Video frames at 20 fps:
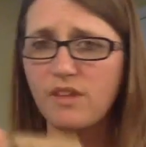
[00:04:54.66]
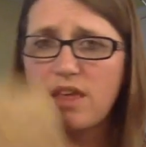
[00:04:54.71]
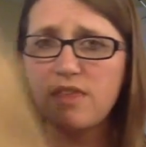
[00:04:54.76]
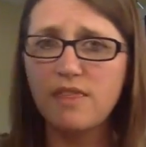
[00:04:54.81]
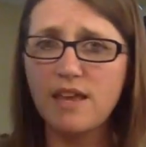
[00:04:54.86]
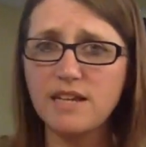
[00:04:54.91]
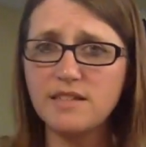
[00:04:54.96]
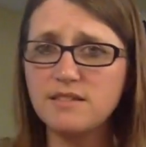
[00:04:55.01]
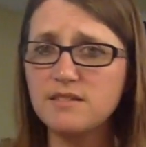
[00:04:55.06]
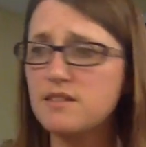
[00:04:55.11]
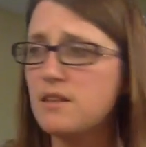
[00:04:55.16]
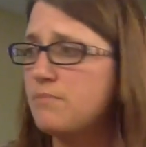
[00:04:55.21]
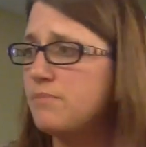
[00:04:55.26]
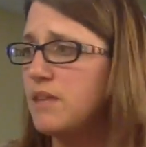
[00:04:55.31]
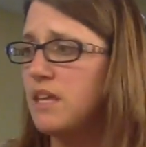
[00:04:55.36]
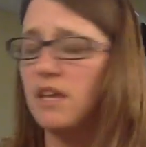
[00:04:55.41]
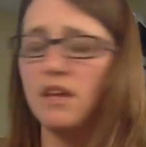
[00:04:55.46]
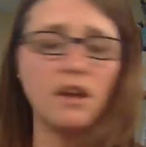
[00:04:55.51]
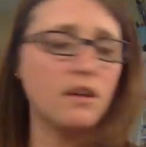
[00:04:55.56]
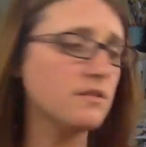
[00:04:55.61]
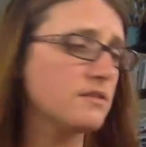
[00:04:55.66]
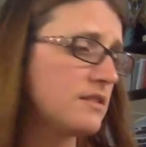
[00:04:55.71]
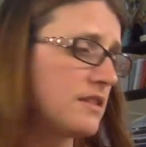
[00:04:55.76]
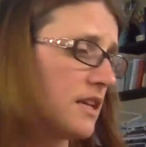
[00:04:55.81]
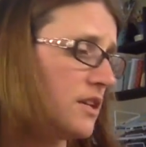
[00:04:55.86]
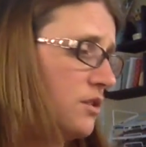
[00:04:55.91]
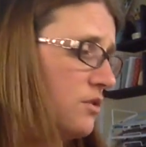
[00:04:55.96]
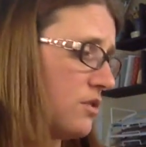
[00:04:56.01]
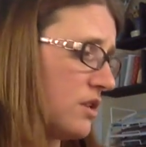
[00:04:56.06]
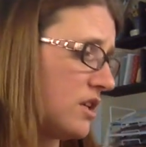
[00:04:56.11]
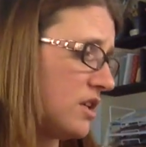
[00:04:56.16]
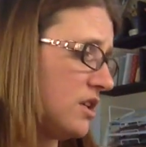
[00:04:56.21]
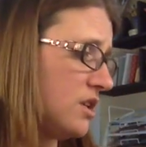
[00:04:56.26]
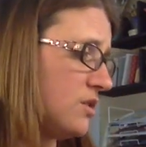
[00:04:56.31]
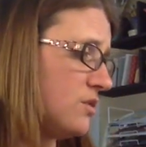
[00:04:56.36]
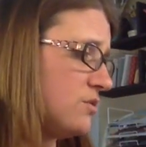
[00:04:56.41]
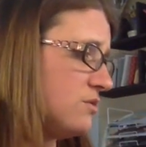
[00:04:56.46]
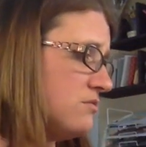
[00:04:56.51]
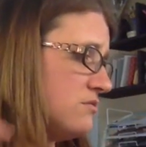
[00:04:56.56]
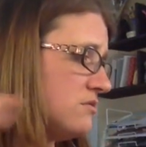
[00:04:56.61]
that's something else that you could
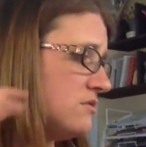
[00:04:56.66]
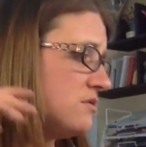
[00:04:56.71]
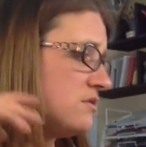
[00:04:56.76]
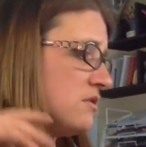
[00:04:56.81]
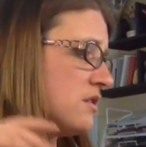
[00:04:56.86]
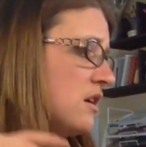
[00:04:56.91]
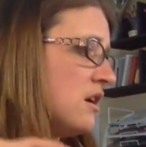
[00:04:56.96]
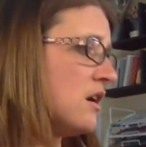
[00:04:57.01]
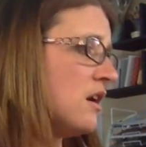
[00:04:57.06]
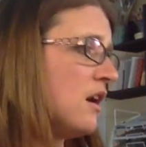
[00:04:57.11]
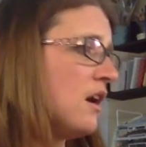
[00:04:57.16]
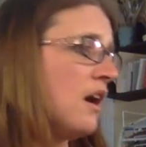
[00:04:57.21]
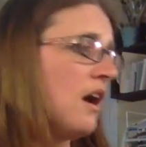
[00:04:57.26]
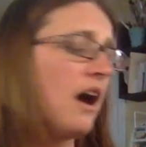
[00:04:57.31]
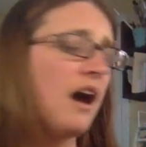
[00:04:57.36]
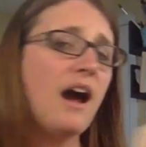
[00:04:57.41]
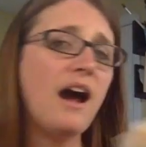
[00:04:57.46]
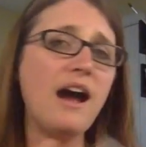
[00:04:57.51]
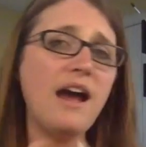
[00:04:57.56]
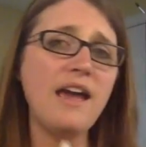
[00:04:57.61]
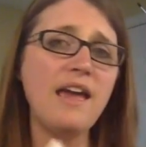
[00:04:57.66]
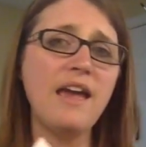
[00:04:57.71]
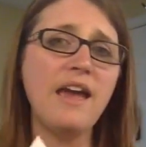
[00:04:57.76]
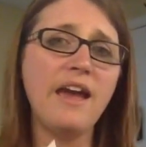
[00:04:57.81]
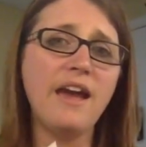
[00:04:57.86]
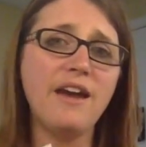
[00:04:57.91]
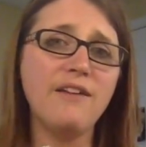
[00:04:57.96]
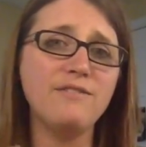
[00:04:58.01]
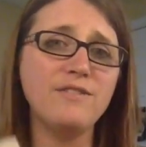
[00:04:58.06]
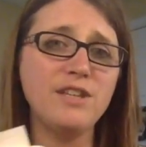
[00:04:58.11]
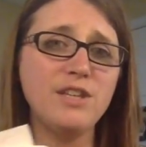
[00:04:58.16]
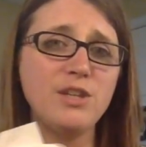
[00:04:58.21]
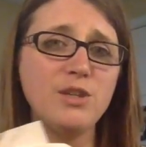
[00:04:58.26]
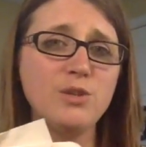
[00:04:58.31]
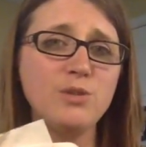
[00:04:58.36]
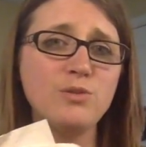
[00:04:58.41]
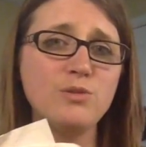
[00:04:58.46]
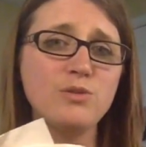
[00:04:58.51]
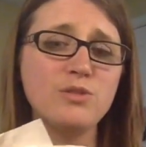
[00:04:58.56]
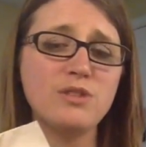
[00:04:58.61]
use. I have
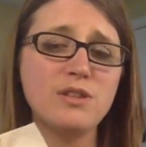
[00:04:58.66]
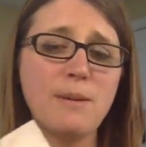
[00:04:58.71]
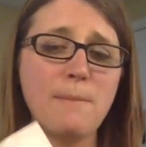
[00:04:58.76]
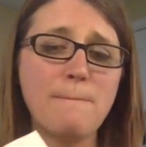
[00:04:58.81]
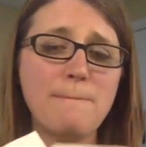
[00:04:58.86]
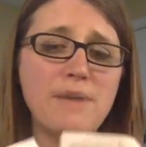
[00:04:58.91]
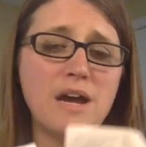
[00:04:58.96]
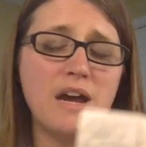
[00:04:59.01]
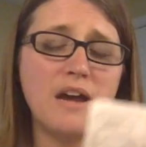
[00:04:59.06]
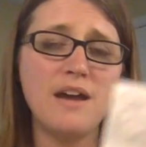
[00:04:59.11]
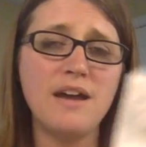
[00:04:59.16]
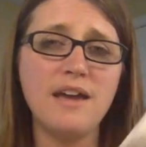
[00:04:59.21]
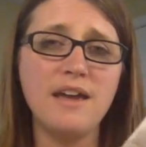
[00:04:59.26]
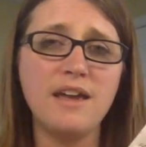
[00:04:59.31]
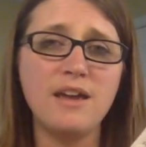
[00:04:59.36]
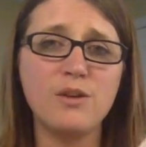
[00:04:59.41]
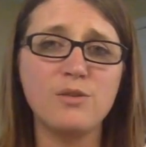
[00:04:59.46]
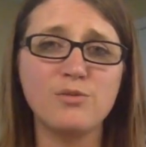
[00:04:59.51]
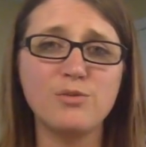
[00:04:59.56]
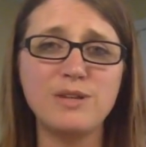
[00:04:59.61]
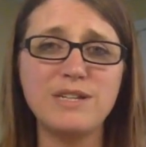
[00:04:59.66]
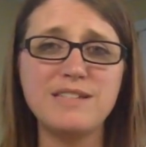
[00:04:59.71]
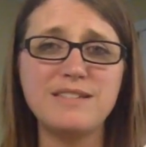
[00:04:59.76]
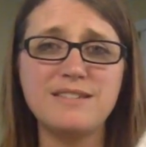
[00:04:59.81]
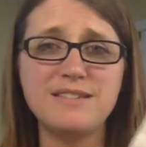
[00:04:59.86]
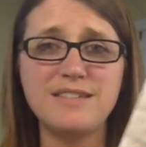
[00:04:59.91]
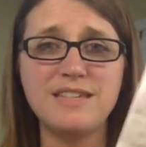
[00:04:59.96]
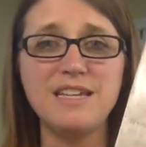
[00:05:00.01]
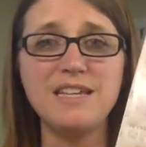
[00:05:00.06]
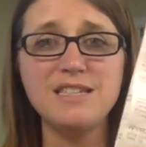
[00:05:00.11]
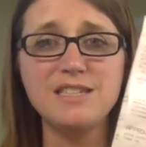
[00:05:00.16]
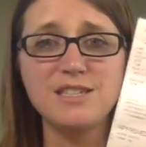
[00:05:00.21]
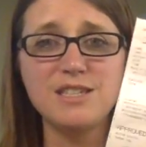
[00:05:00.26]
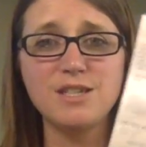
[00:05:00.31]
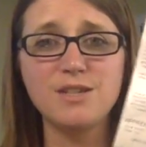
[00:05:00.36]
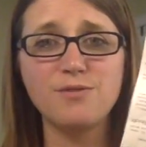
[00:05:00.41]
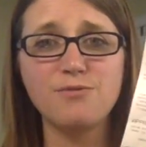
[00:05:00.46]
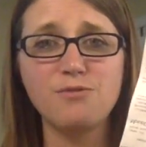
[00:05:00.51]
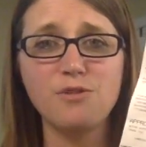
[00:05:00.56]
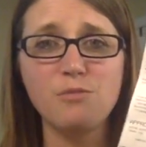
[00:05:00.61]
used my
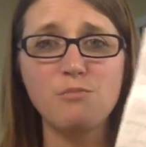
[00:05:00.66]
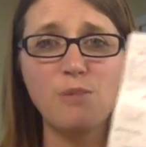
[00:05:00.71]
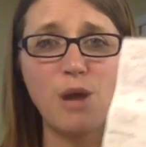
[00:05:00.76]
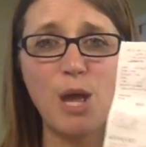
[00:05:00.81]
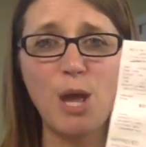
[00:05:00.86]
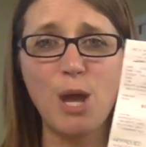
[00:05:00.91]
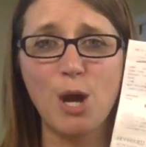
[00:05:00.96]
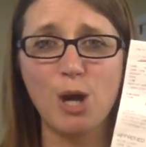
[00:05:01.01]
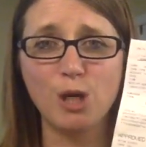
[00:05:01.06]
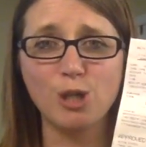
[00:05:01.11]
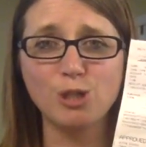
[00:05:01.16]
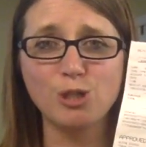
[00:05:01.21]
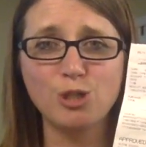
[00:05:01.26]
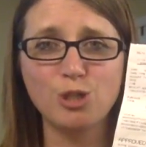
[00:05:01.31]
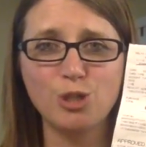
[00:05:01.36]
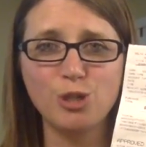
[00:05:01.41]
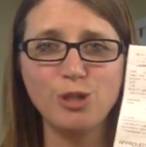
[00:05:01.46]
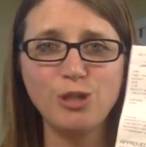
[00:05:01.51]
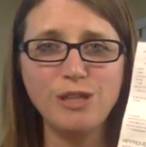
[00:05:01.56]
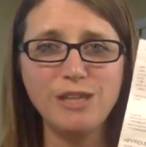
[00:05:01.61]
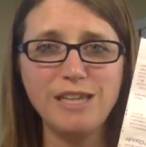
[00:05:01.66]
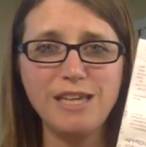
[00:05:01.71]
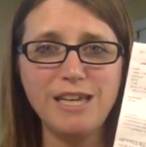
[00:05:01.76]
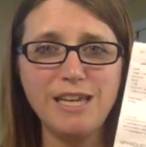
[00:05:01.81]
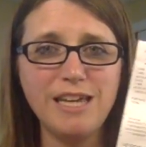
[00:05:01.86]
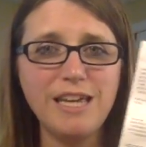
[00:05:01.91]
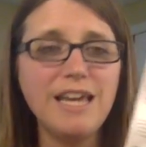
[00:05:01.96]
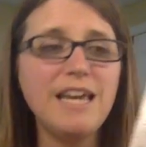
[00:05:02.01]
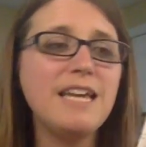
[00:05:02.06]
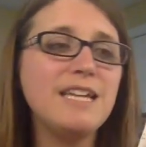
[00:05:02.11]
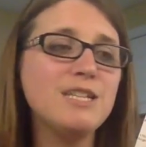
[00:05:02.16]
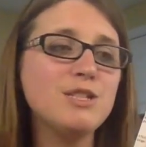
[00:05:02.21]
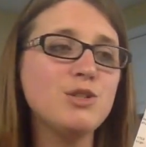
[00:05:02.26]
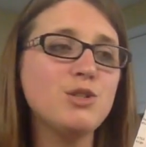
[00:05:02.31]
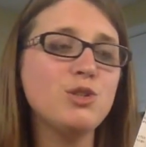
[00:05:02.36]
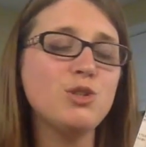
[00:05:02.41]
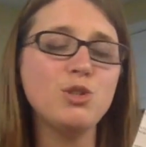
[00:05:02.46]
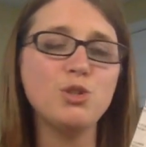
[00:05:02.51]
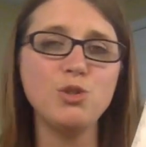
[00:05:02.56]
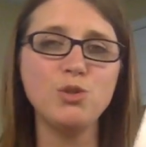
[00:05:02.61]
receipts from my art journaling
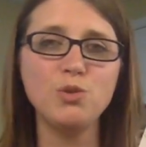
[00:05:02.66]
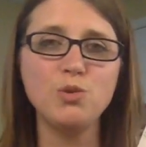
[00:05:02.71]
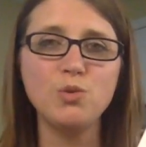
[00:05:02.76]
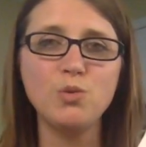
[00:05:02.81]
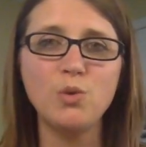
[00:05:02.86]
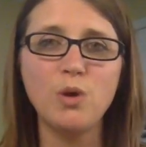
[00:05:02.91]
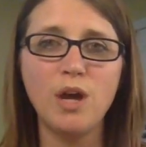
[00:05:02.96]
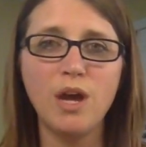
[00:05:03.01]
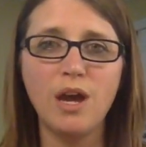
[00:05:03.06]
into